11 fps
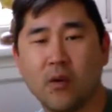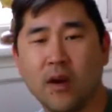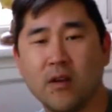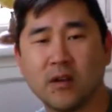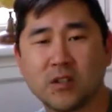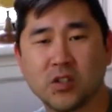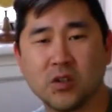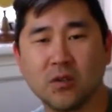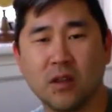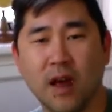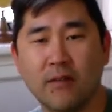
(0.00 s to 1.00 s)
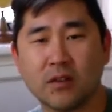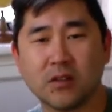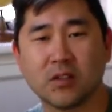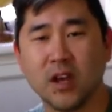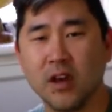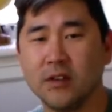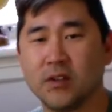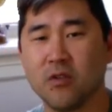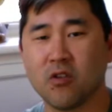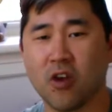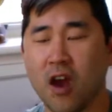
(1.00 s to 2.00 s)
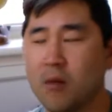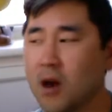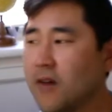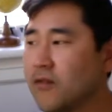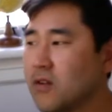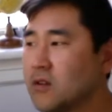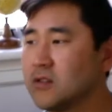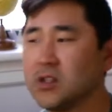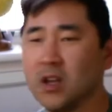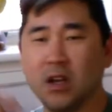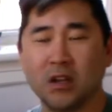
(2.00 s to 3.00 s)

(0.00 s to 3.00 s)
Whether it's two lovers, two job offers,